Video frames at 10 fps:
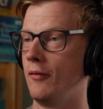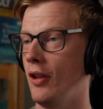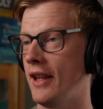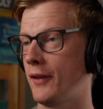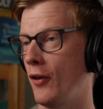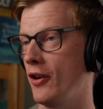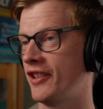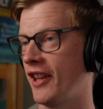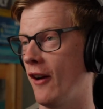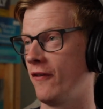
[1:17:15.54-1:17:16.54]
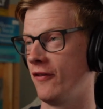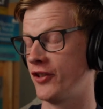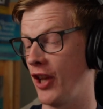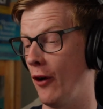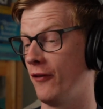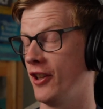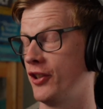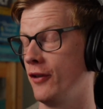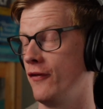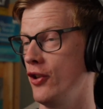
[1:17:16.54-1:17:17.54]
Well, that's very
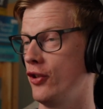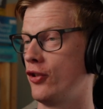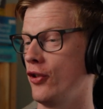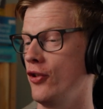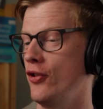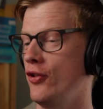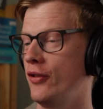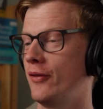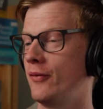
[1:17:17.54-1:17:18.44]
selfless of you to